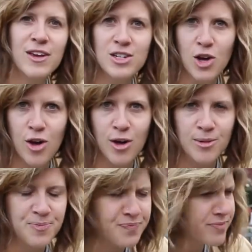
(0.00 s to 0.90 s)
feet
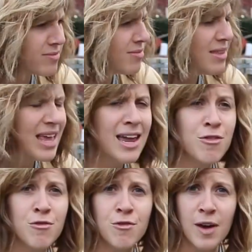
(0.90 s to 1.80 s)
tall
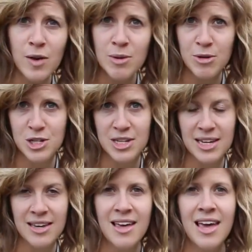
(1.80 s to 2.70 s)
and very
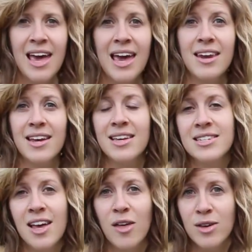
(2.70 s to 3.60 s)
bushy, and I
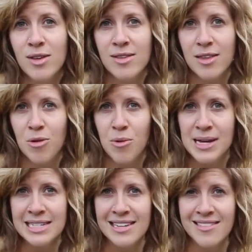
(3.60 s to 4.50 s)
can tell you that the
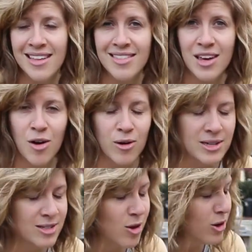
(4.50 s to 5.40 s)
reason that they
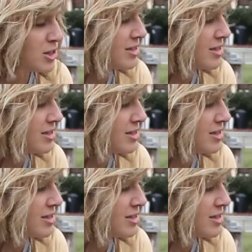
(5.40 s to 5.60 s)
are as large